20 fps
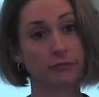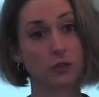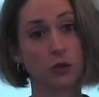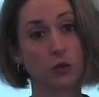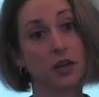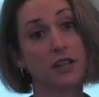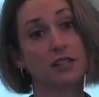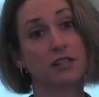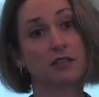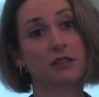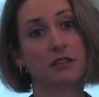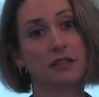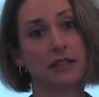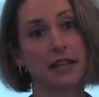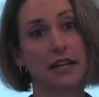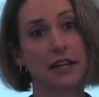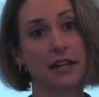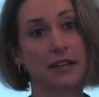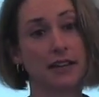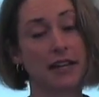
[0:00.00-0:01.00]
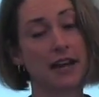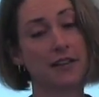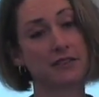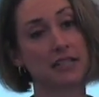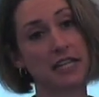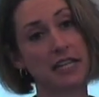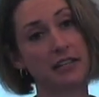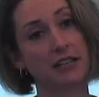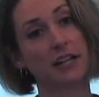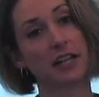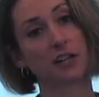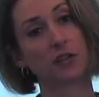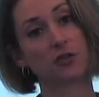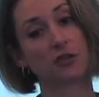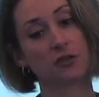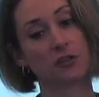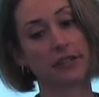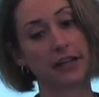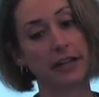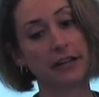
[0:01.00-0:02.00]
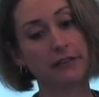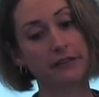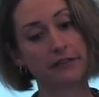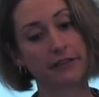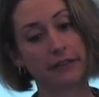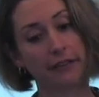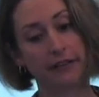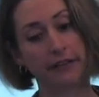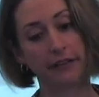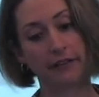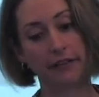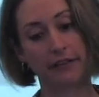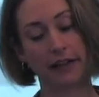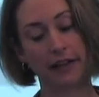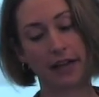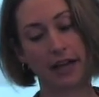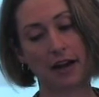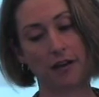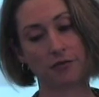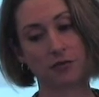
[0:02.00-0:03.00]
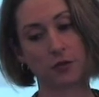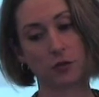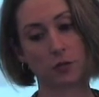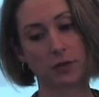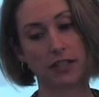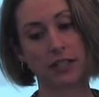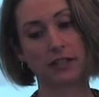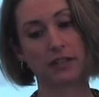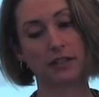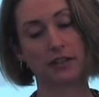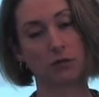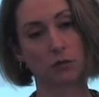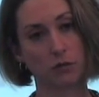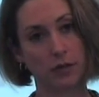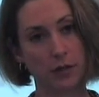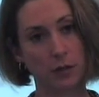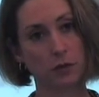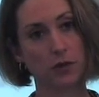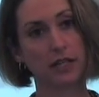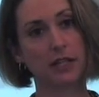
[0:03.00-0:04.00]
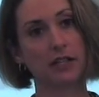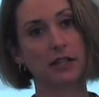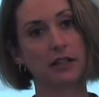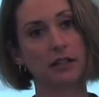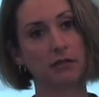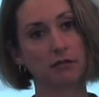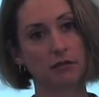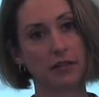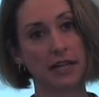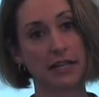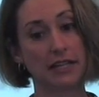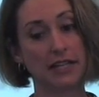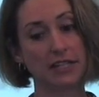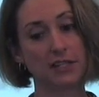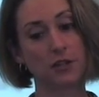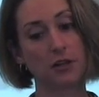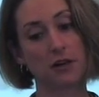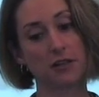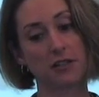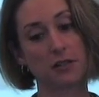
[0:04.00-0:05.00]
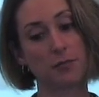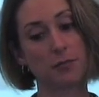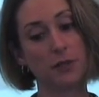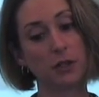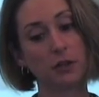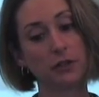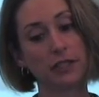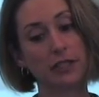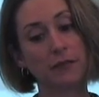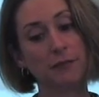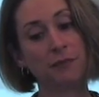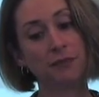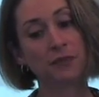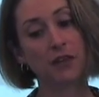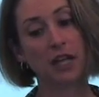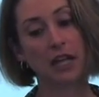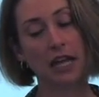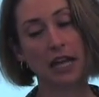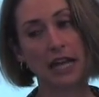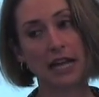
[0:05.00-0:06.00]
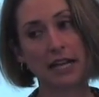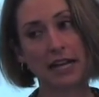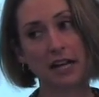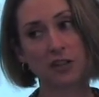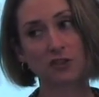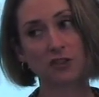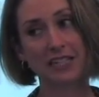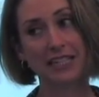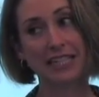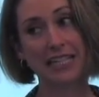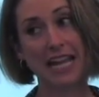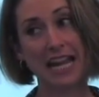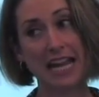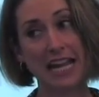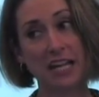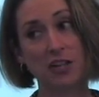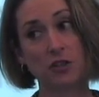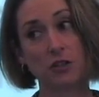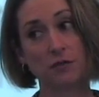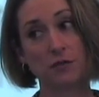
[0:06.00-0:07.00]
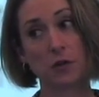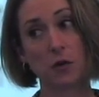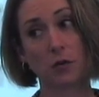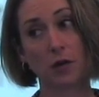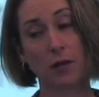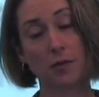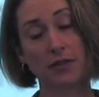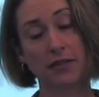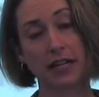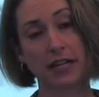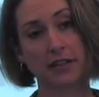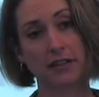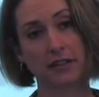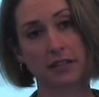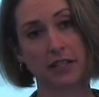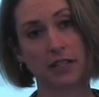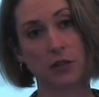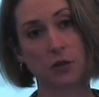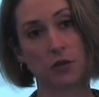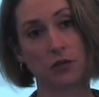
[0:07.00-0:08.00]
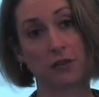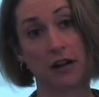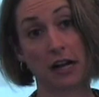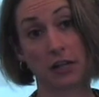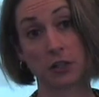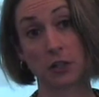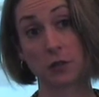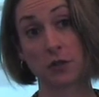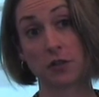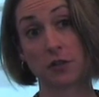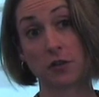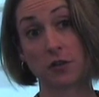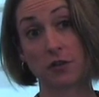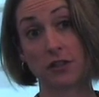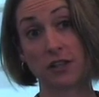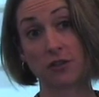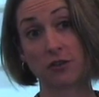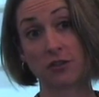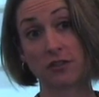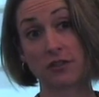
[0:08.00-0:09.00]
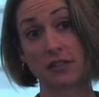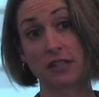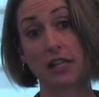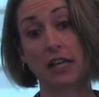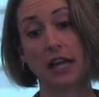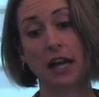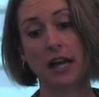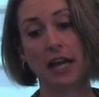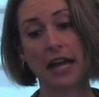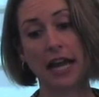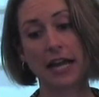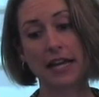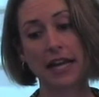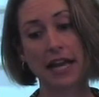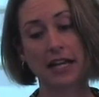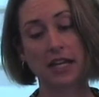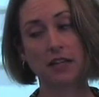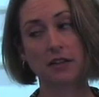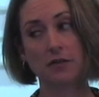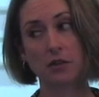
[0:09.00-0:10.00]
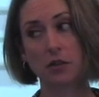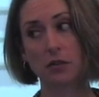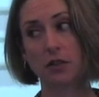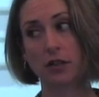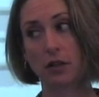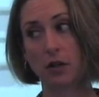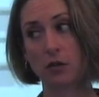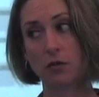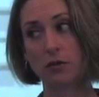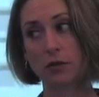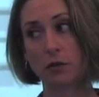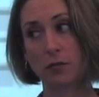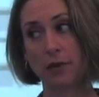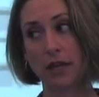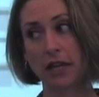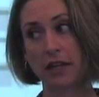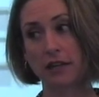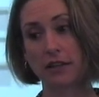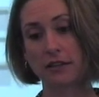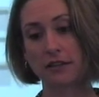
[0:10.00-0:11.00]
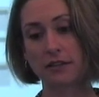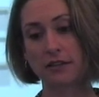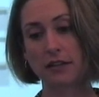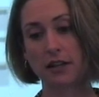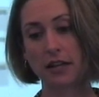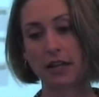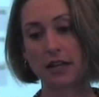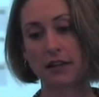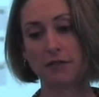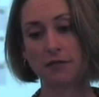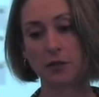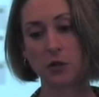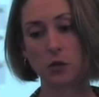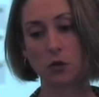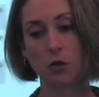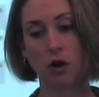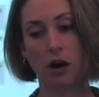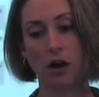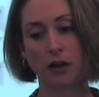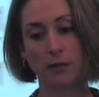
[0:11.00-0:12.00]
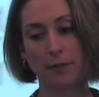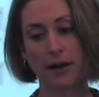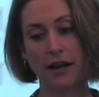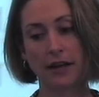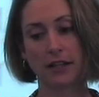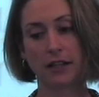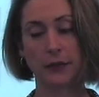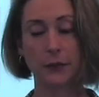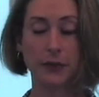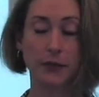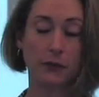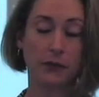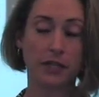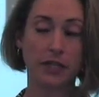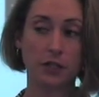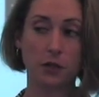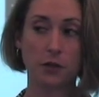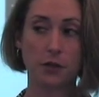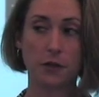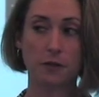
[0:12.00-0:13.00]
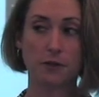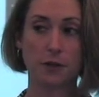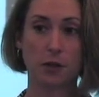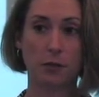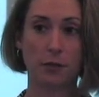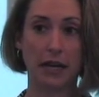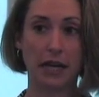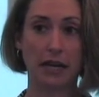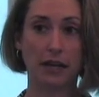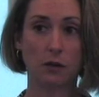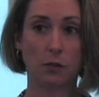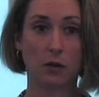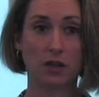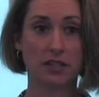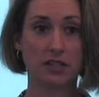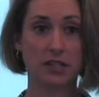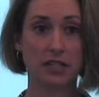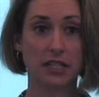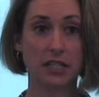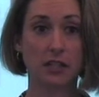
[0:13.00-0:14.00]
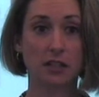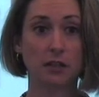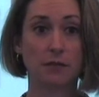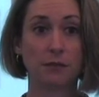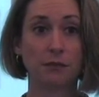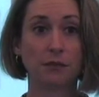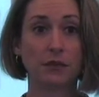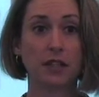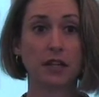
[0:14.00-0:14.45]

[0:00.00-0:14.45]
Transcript: trust, and they have to index your site. They have to read it, reread it, and they start to build it. And actually the age of your website is a huge factor with search engines. And any of you that own domains, if you automatically renew your domain once a year,